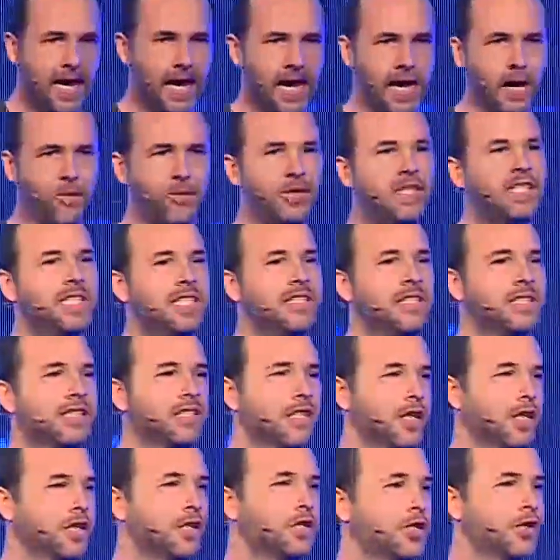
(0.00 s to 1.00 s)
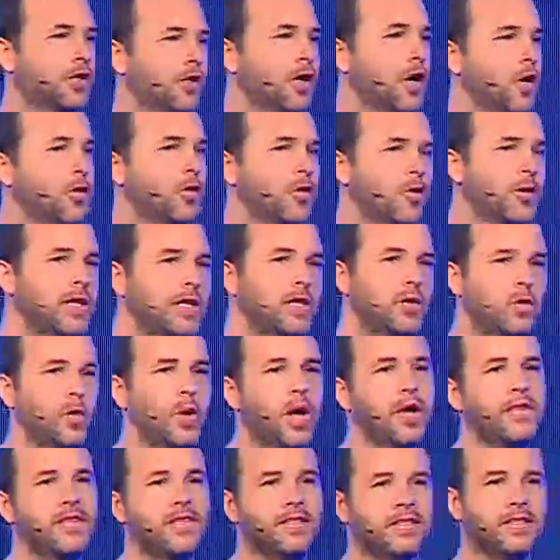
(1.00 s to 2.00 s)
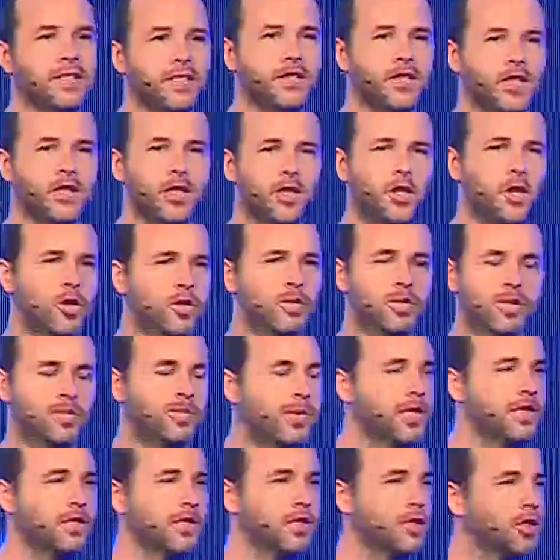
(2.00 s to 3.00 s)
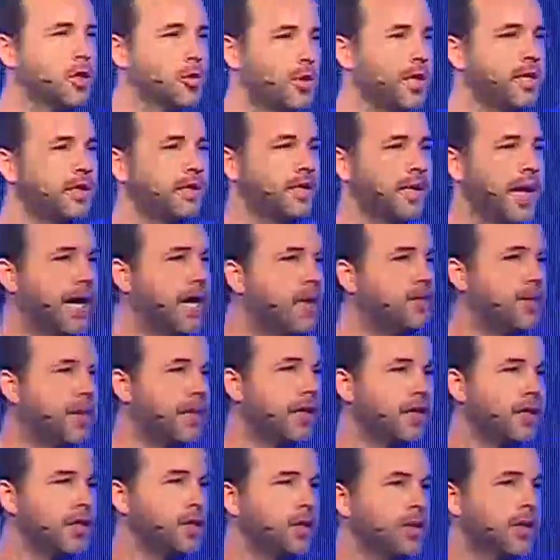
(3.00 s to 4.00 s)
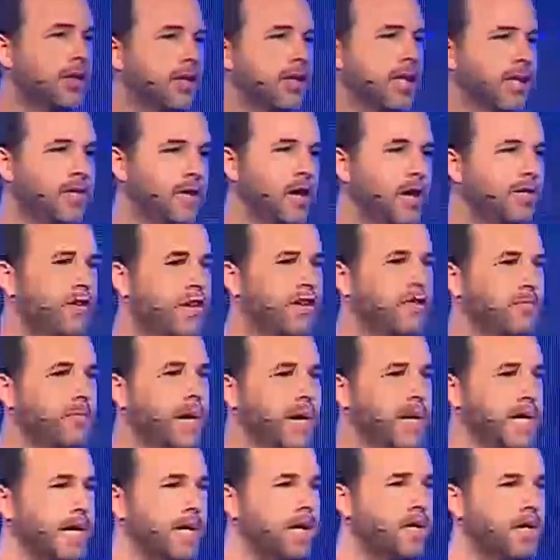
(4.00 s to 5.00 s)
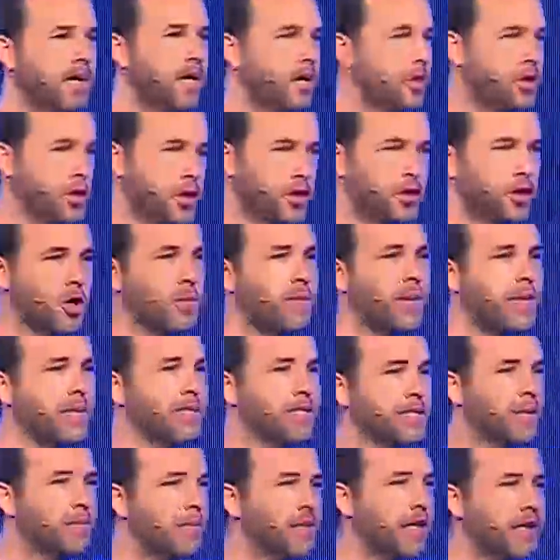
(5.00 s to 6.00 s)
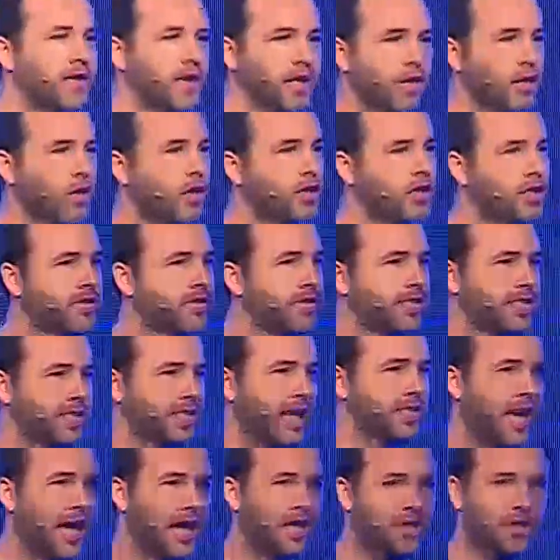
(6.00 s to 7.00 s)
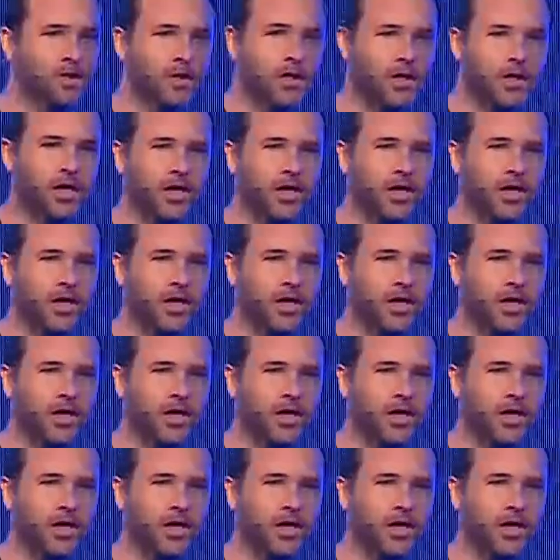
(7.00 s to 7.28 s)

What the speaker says: And we see this starting to grow. The reason why these things are starting to grow is because they're so easy. Anybody can do it. If you have enough money, you just go pay somebody, and they launch these attacks, right?